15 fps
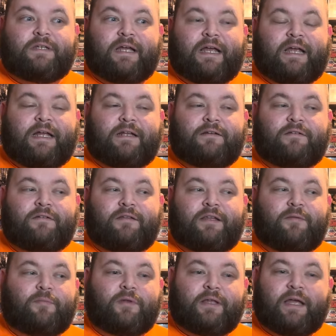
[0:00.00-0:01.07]
and
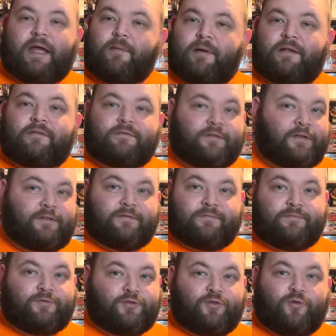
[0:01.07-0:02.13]
then be like, hey man,
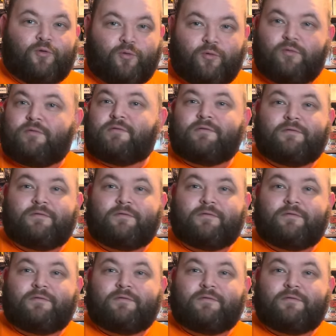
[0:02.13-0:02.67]
you're cool.